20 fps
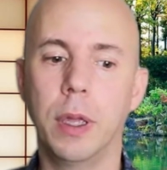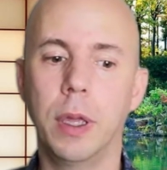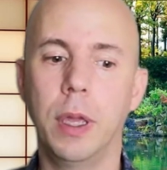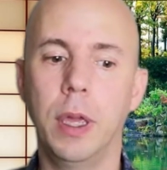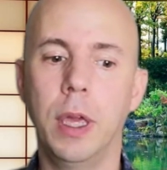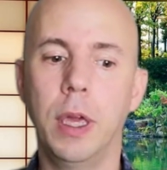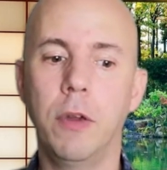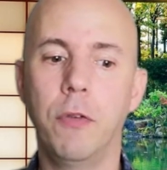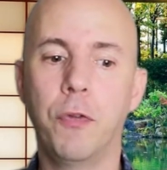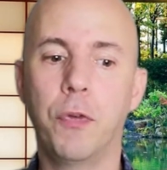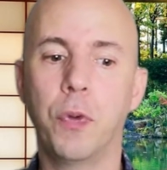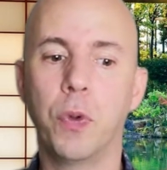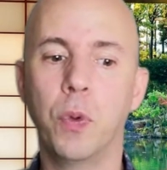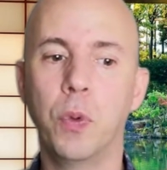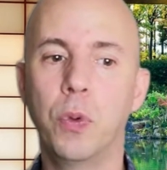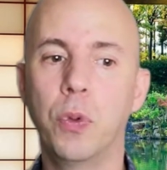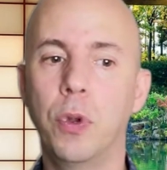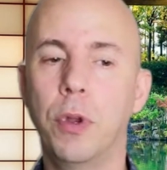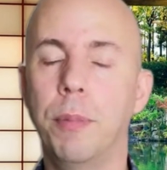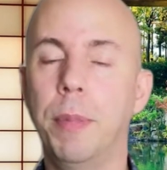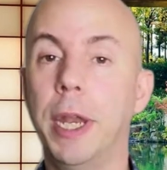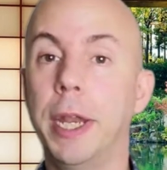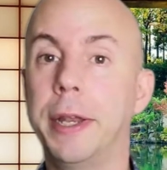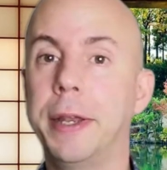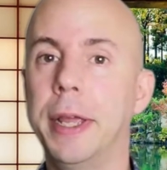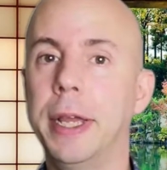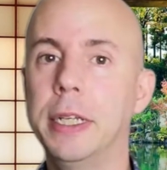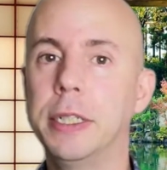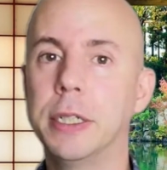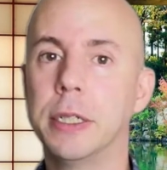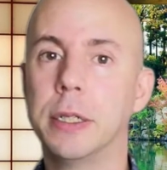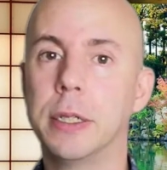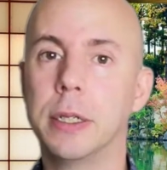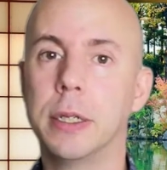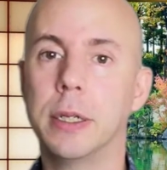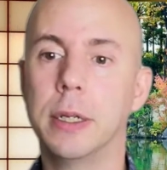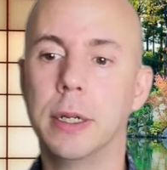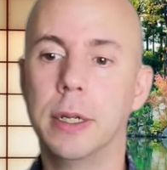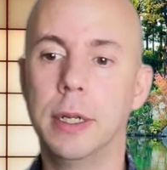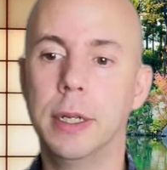If you do the meditation
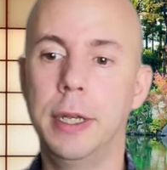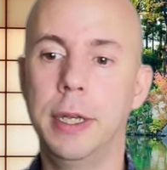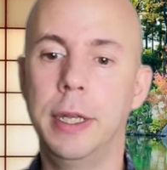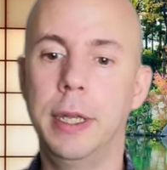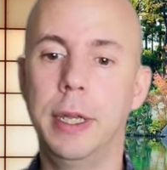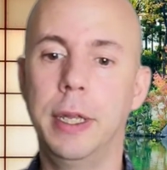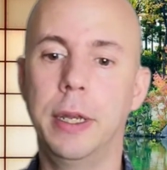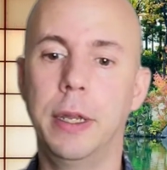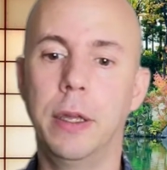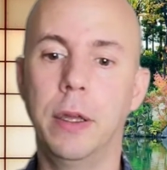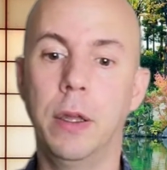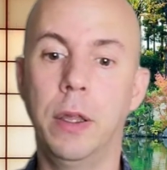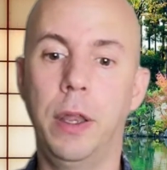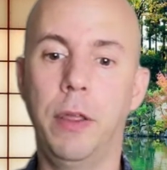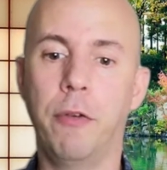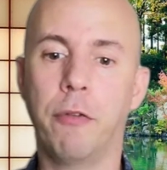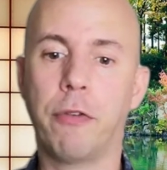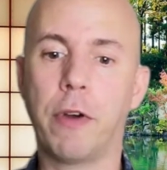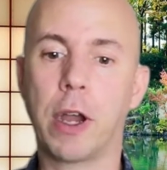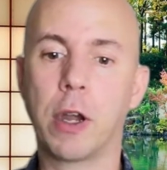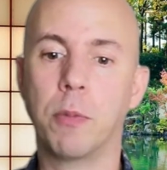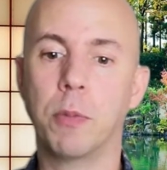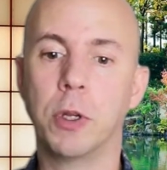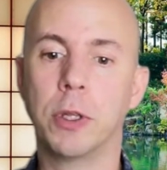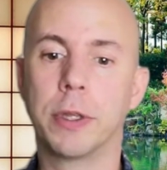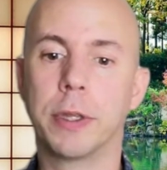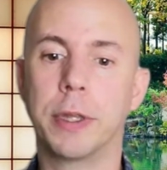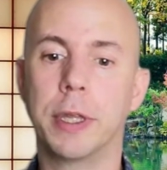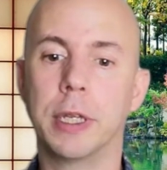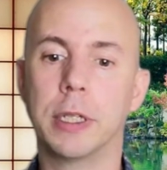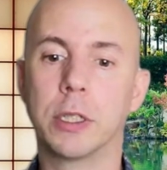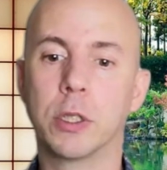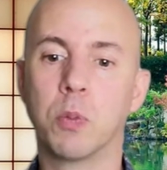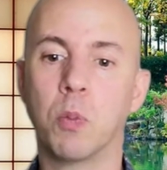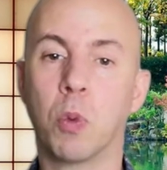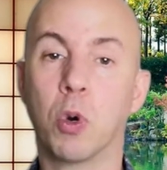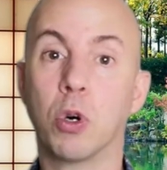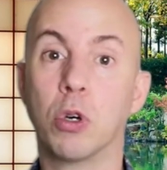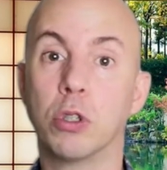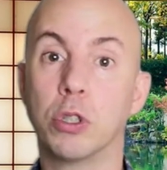in an environment that's
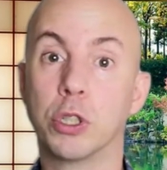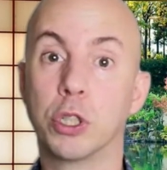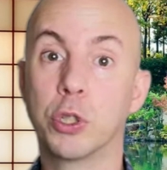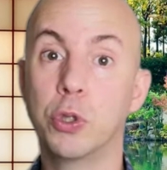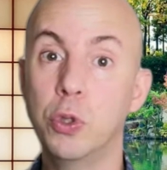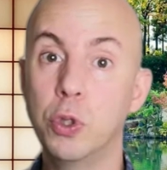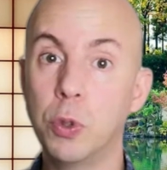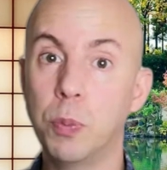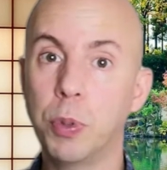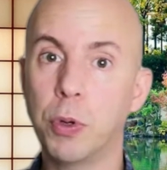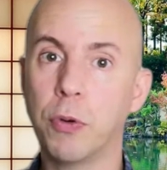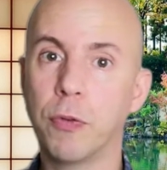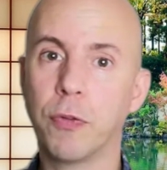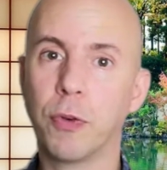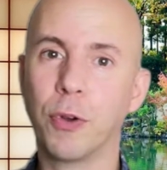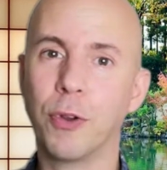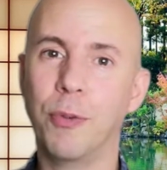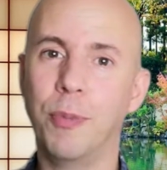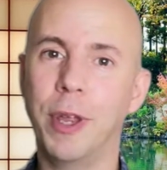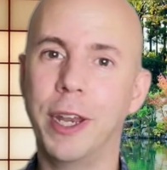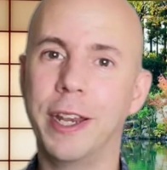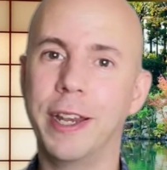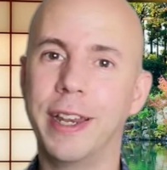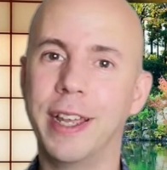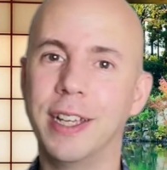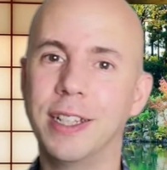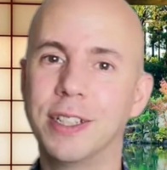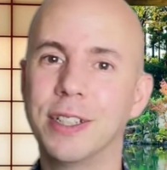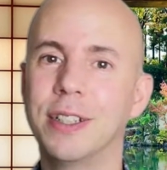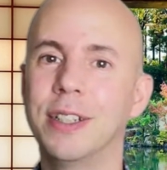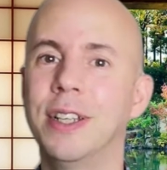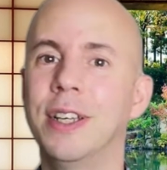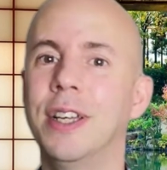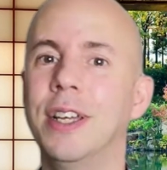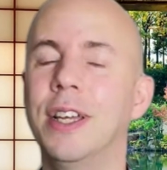more suitable for your meditation,